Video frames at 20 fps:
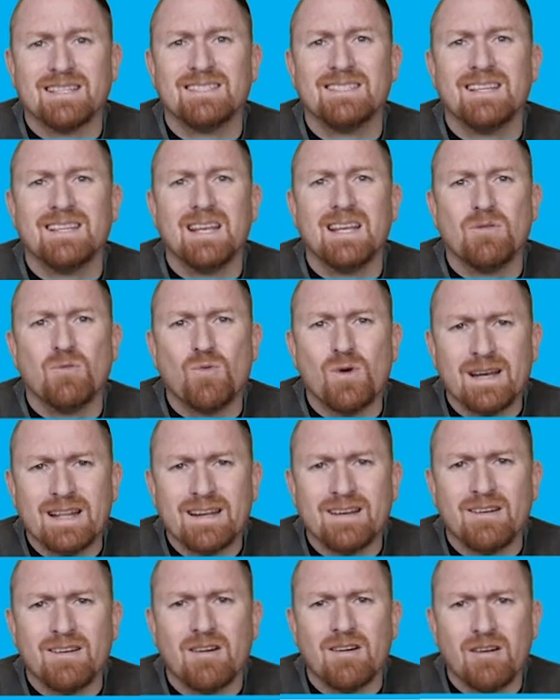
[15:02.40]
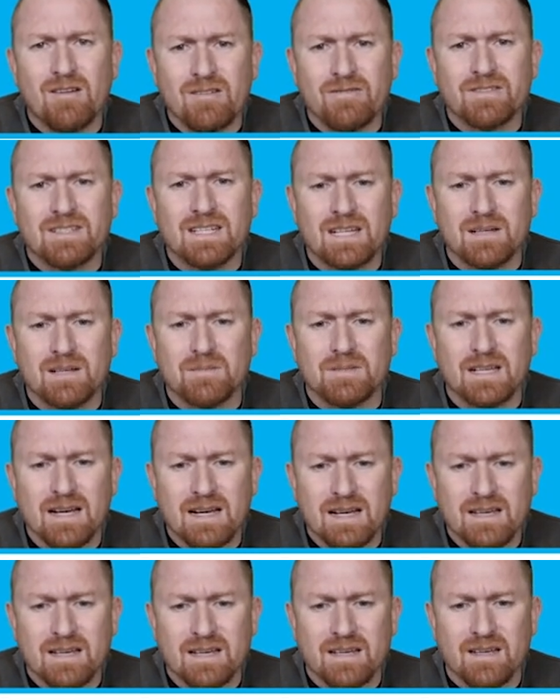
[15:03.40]
is nearly one and a half times
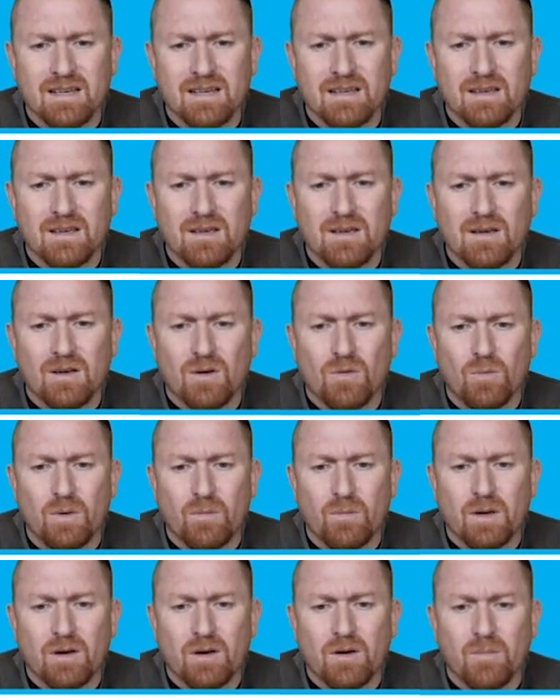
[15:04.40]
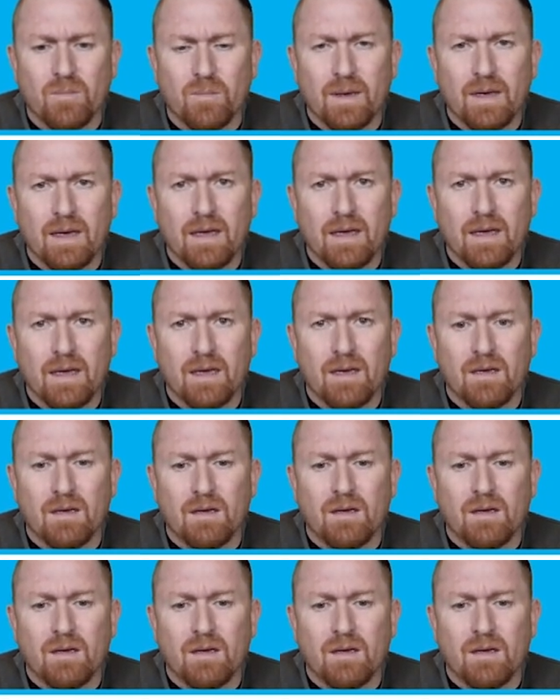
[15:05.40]
higher when we compare